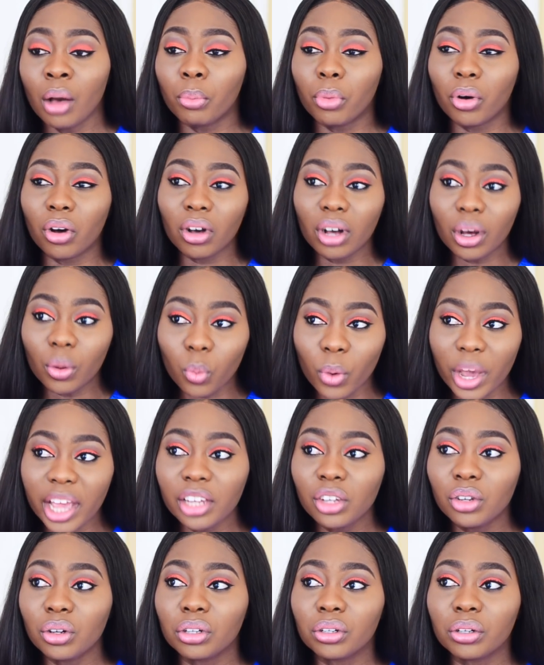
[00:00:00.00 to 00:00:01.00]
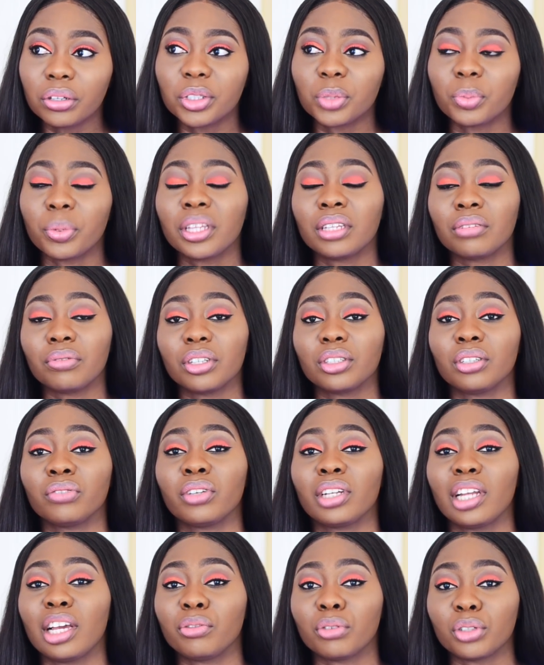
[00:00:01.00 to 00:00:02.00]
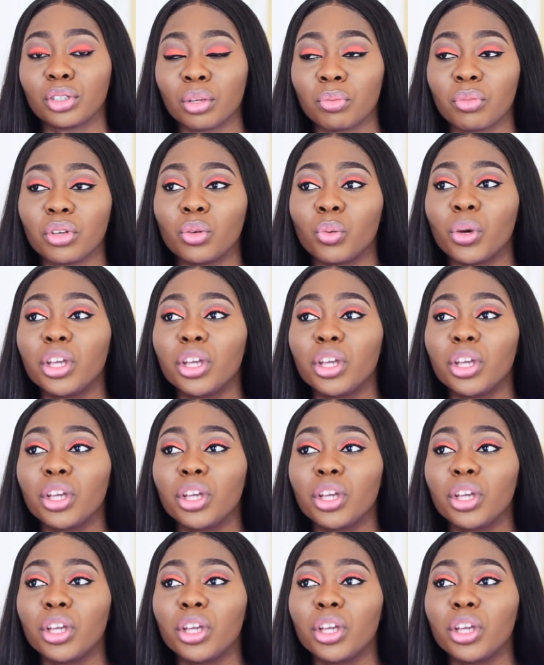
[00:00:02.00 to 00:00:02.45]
But when you're going to spend the rest of your life with somebody,